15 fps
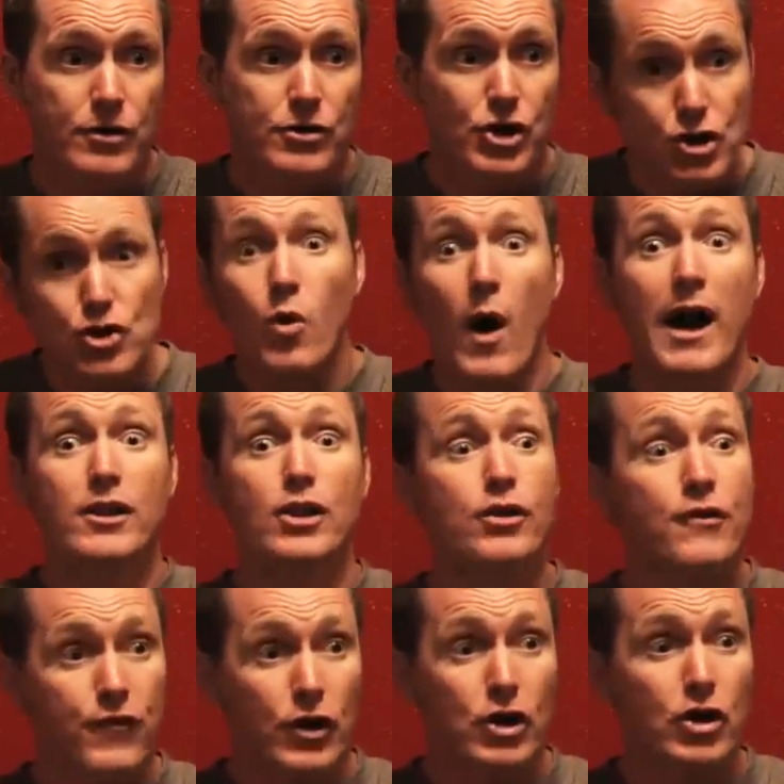So, you want to
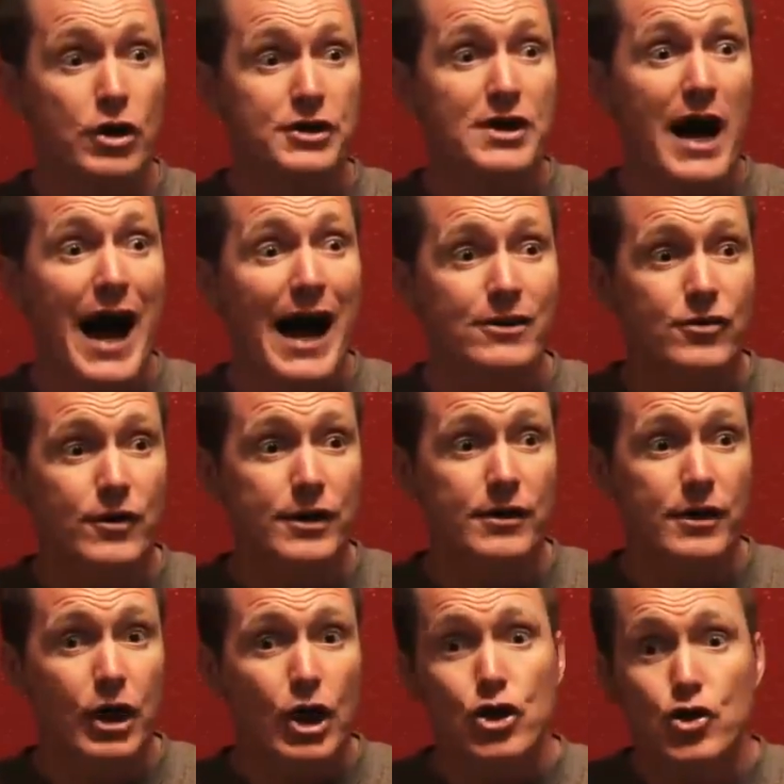look for good
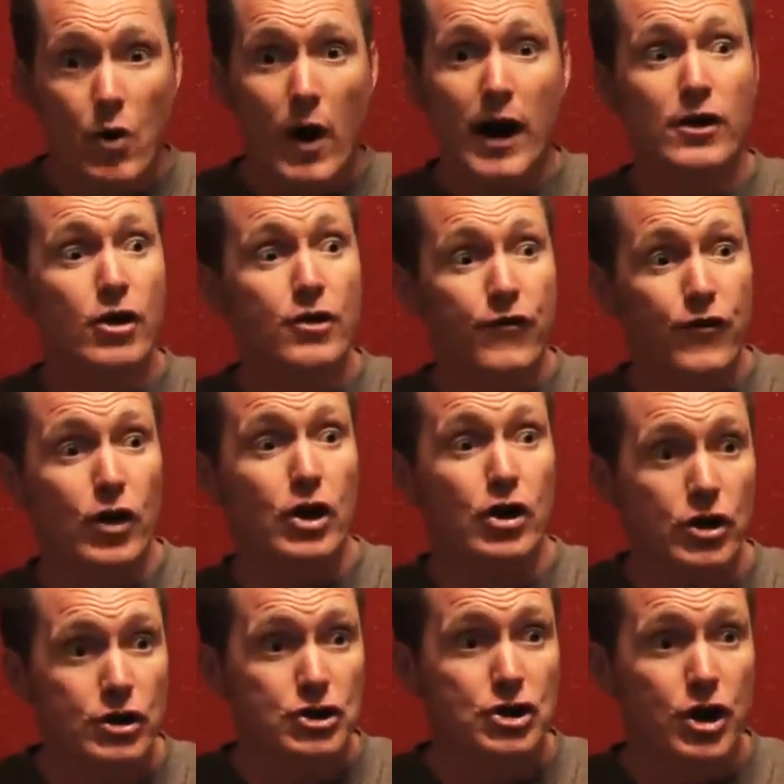doctrine? You want to look for a
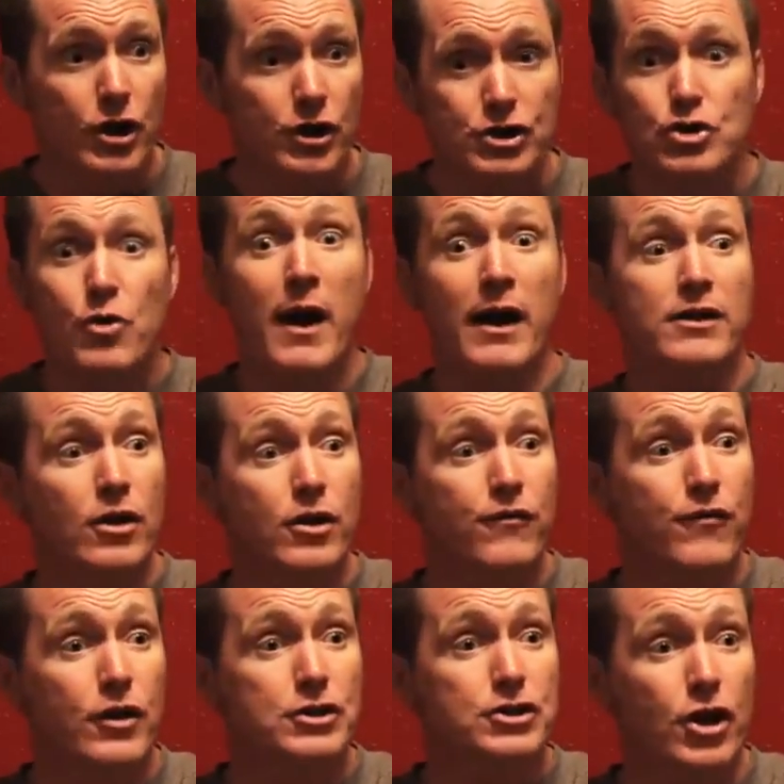good church? You want to look
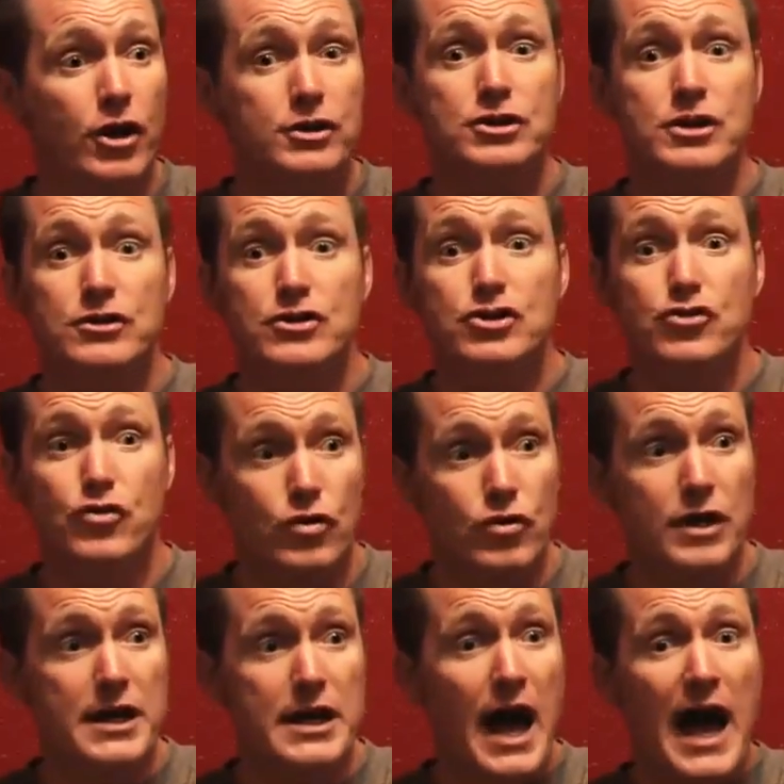for a church that's
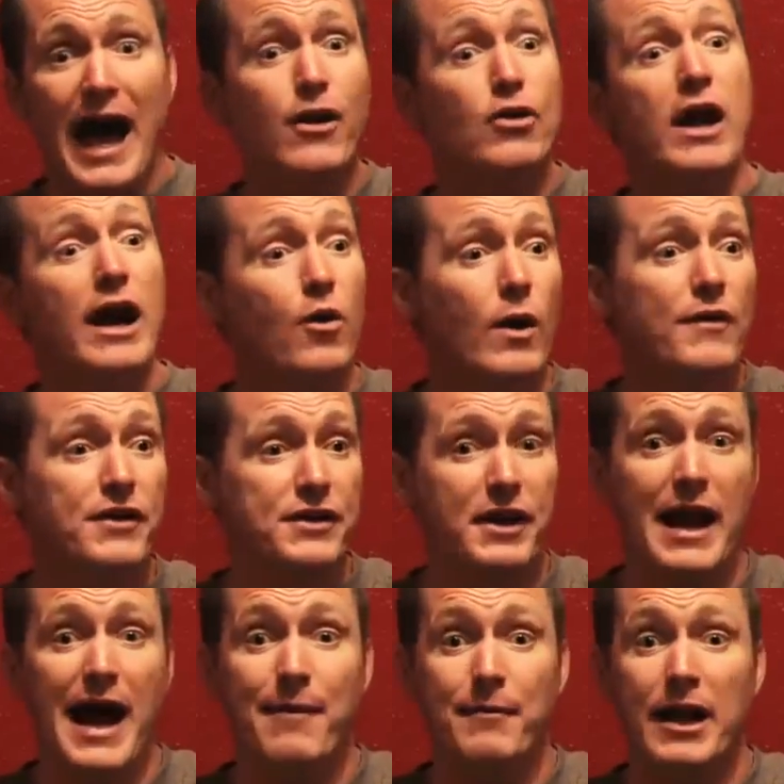truly, I don't care what the
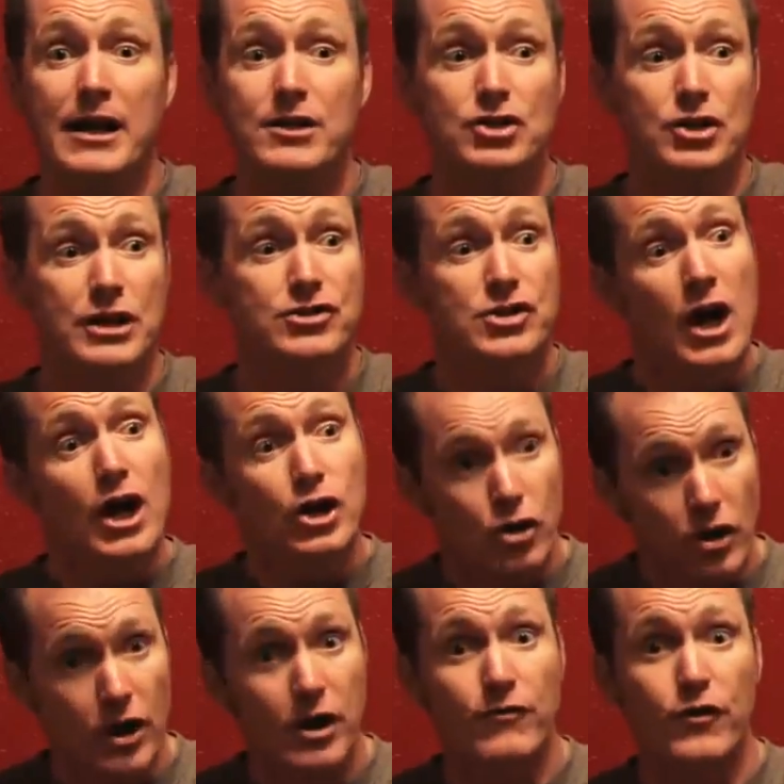denomination is, you're
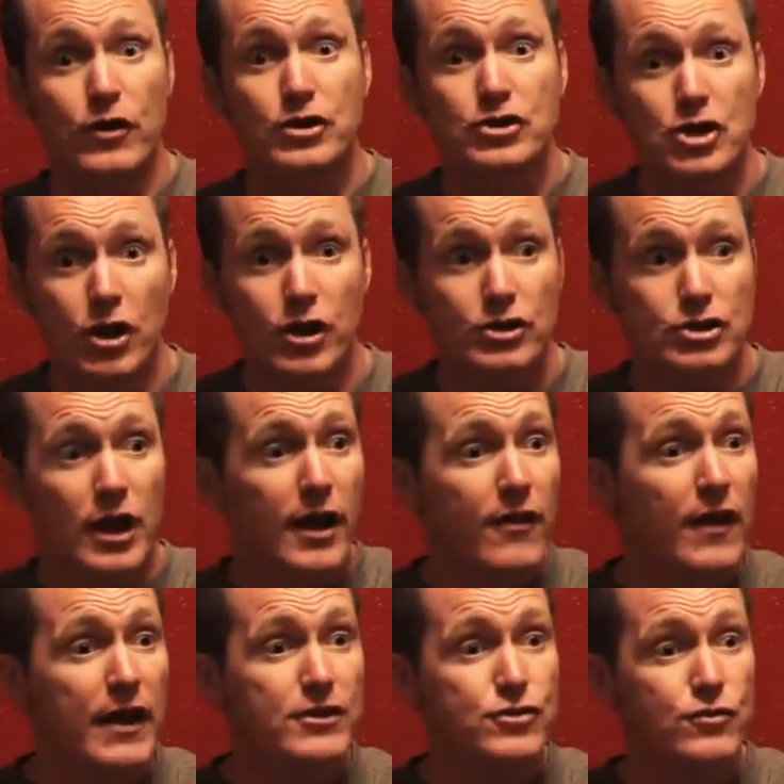looking for a church
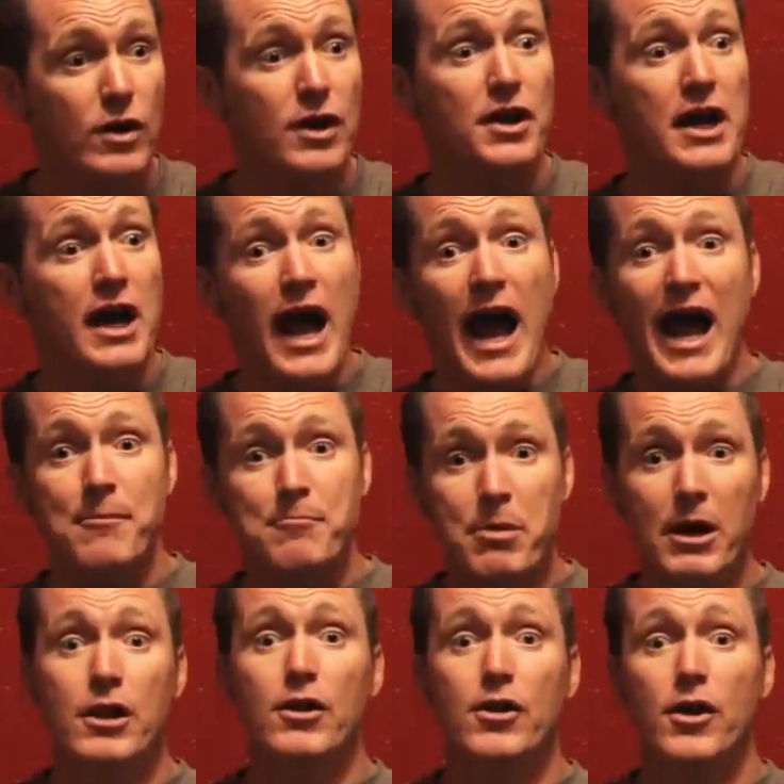that is really a
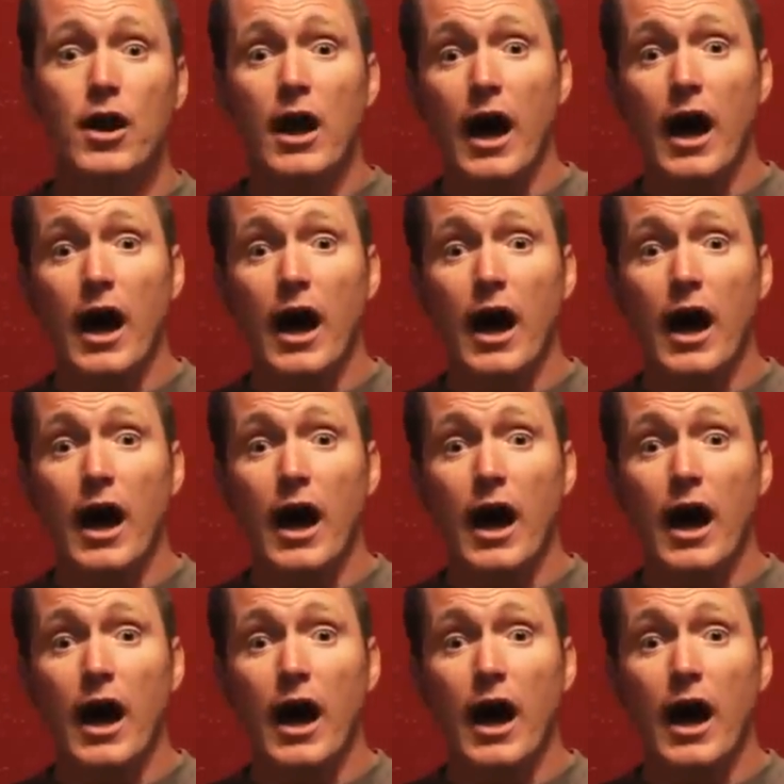pillar,